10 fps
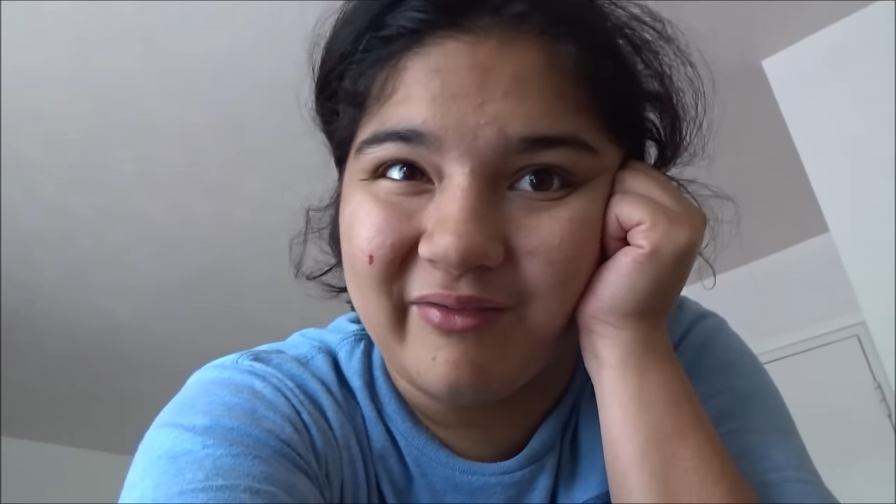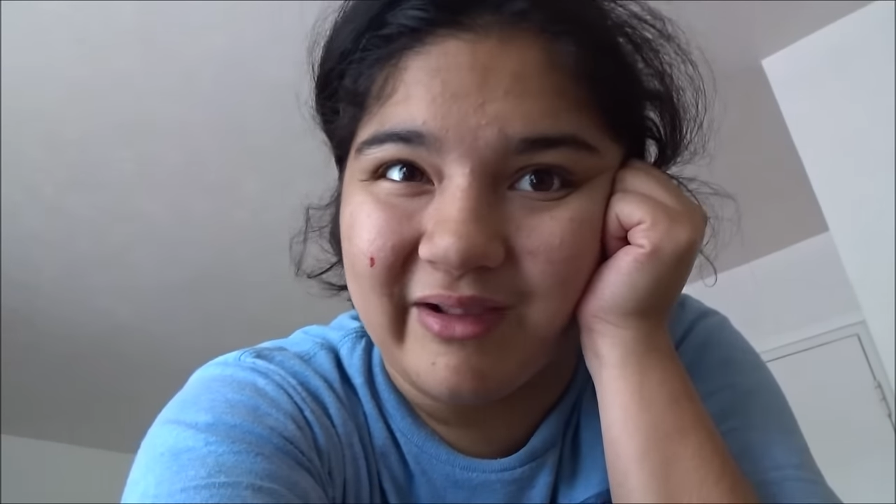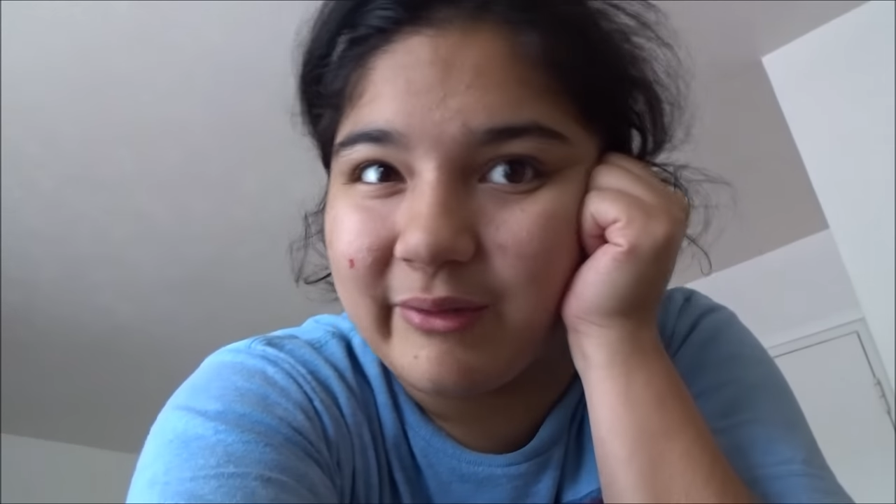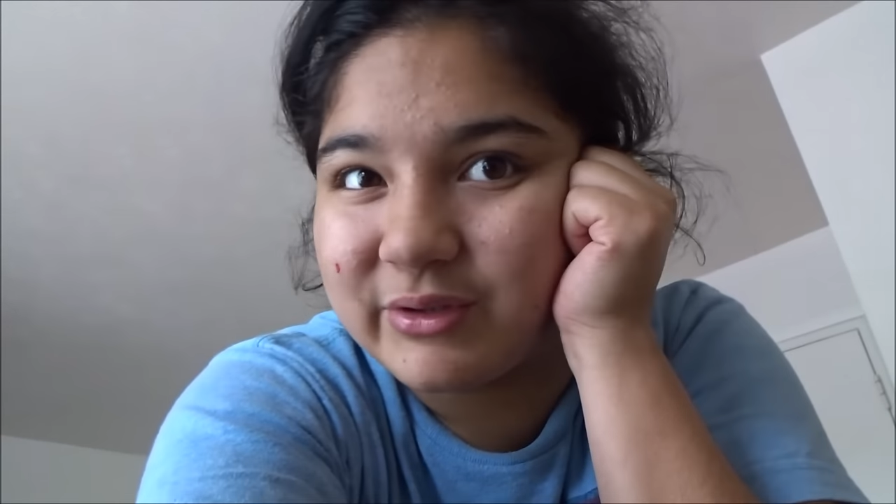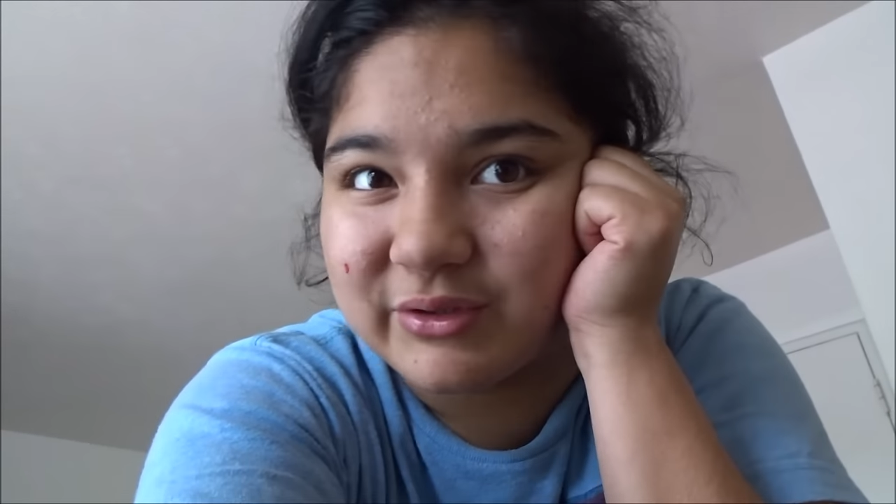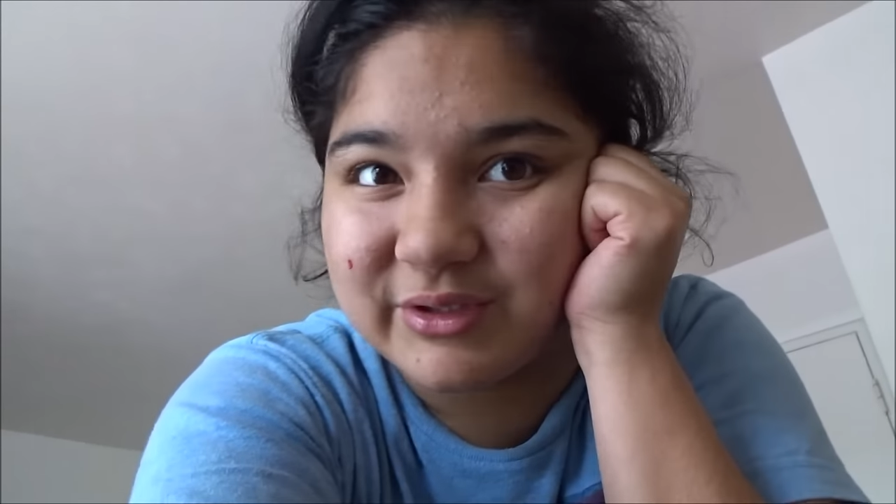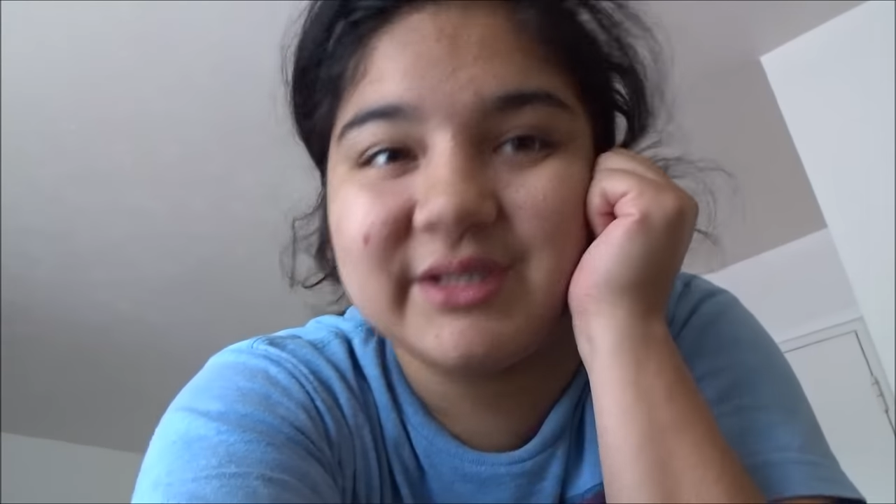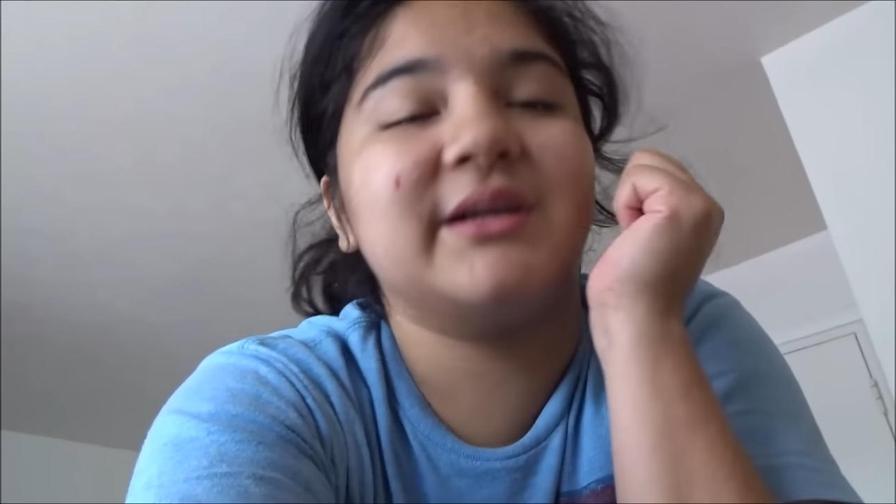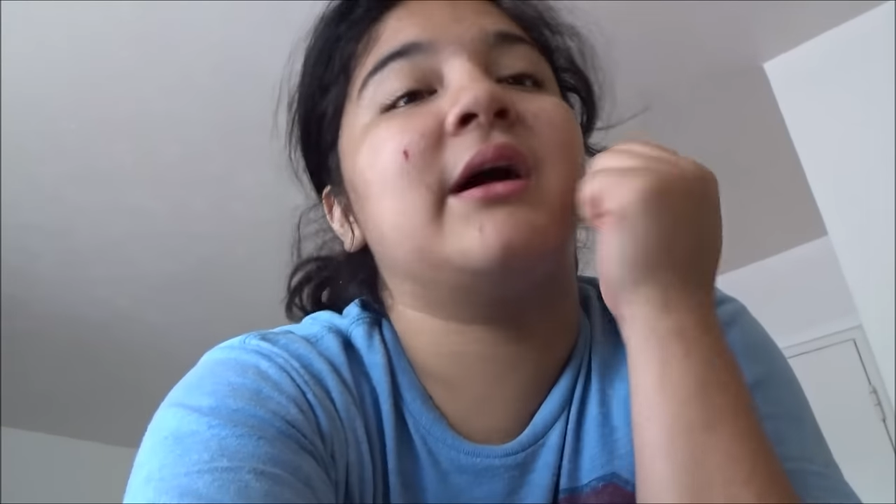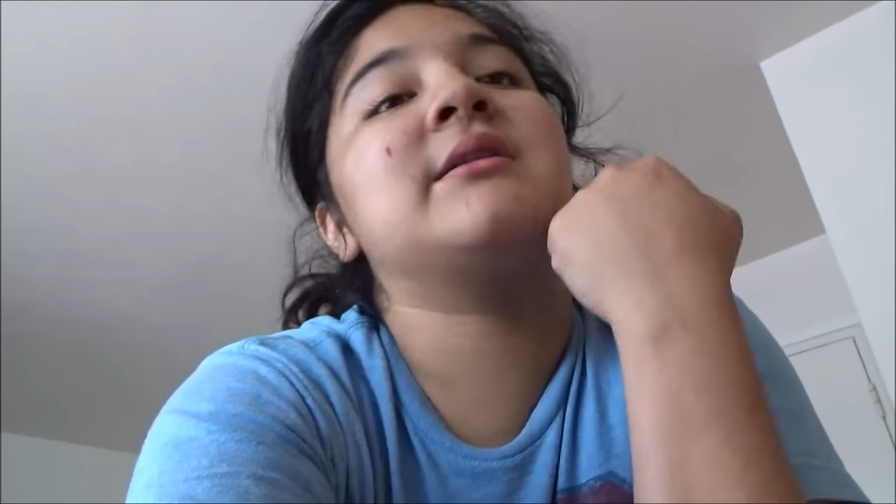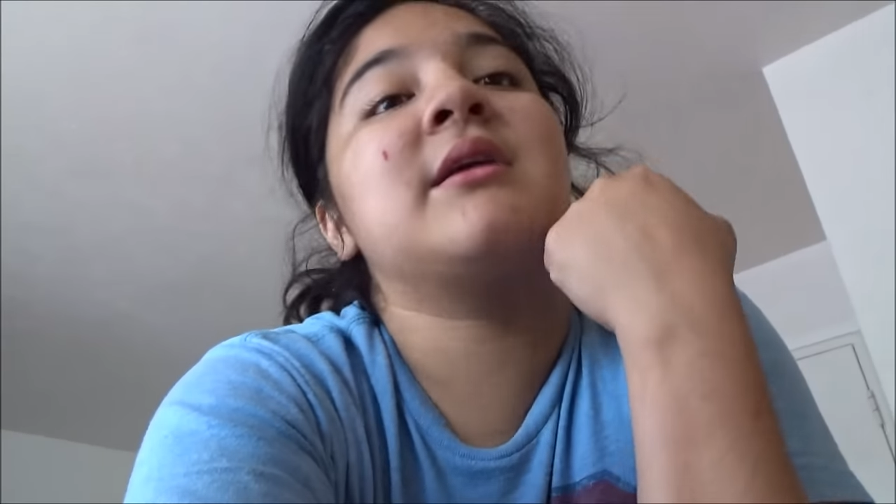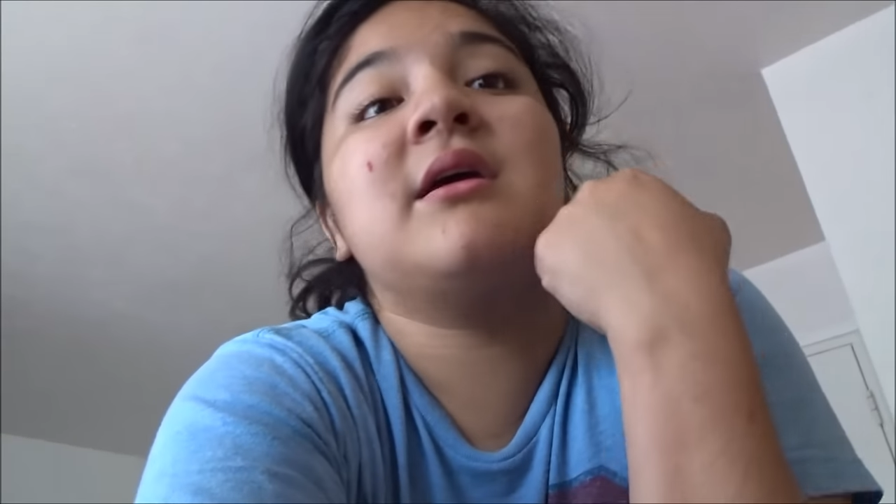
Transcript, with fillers: flour tortillas.